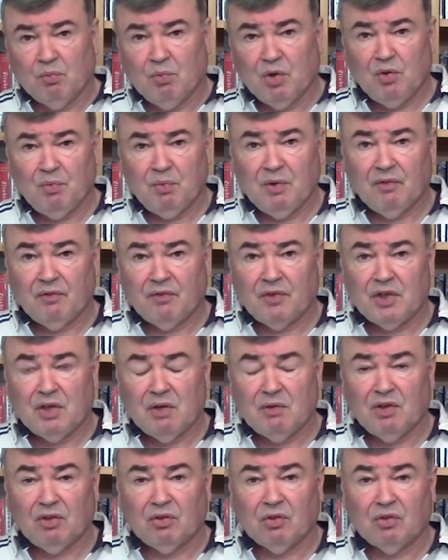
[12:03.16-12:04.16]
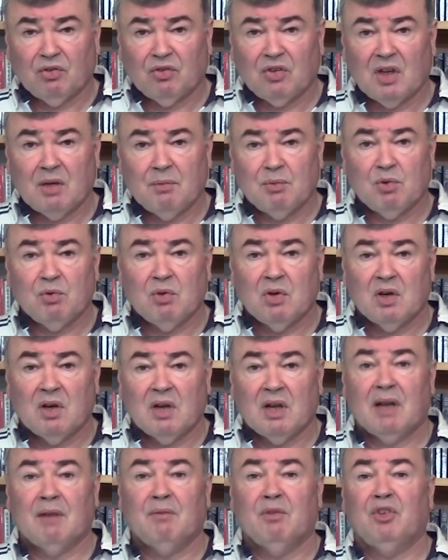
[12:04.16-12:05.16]
movement for units on table
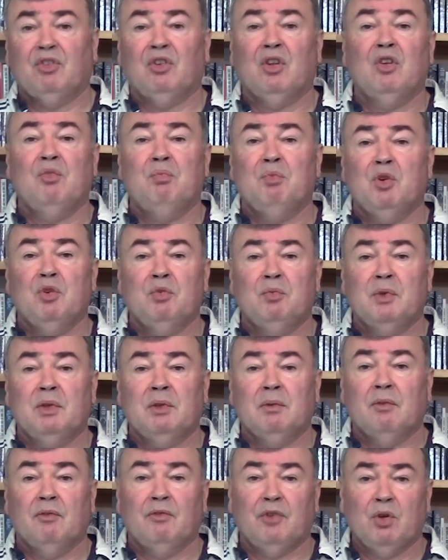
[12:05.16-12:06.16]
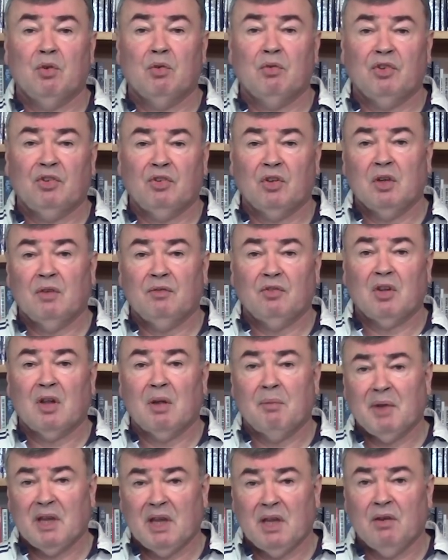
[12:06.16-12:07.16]
and reserve movement for your reserves
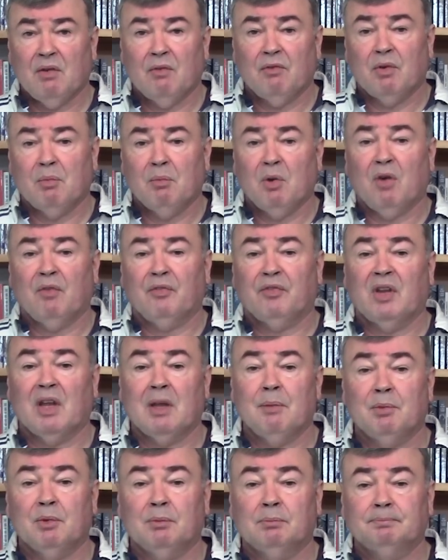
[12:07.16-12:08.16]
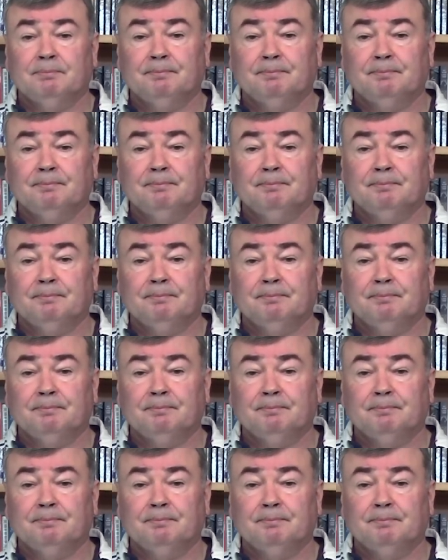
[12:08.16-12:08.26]
coming in from off table.